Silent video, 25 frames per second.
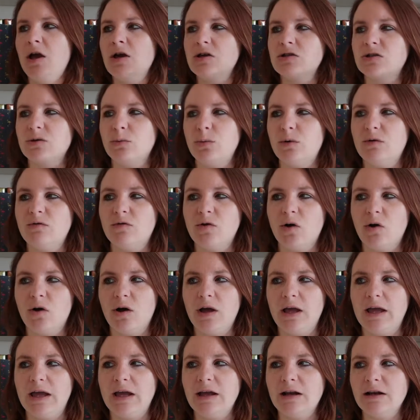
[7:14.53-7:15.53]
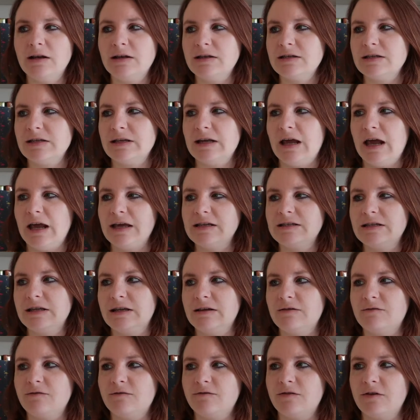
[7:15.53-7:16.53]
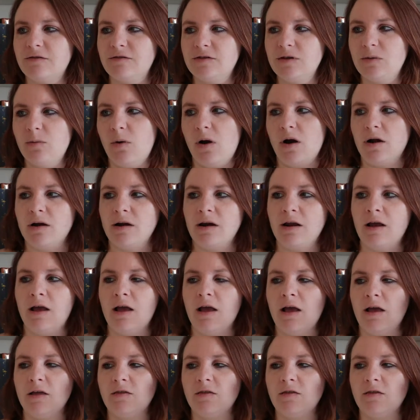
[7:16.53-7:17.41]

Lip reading: So we've got England in 1851,